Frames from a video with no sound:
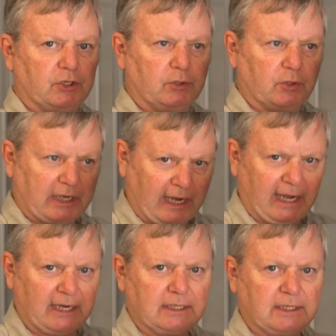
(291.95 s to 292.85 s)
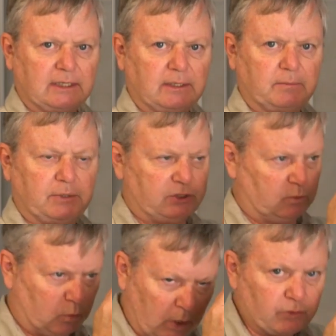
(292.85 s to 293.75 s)
You can, but
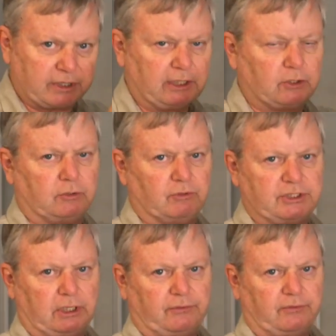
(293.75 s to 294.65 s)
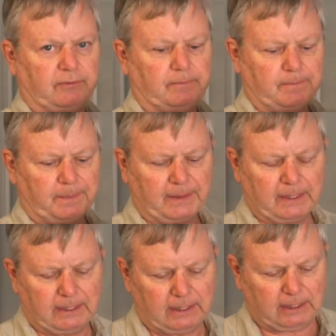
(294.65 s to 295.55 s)
you won't get good results.
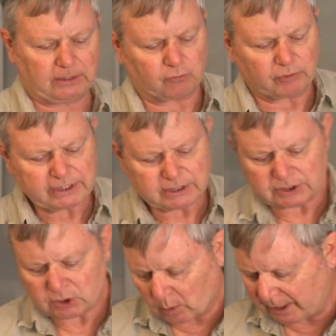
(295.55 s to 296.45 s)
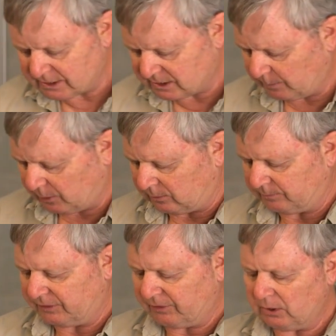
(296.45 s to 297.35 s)
And the reason is quite simple.
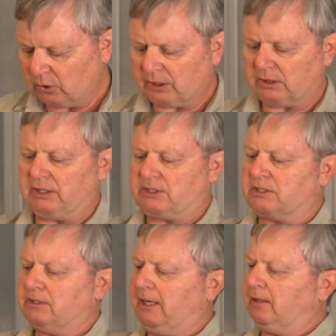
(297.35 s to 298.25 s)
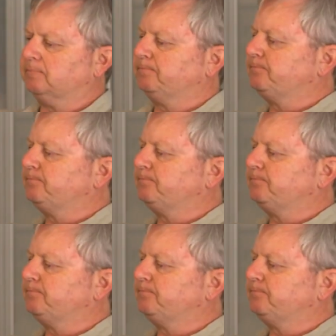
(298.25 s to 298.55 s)
If I look at this here,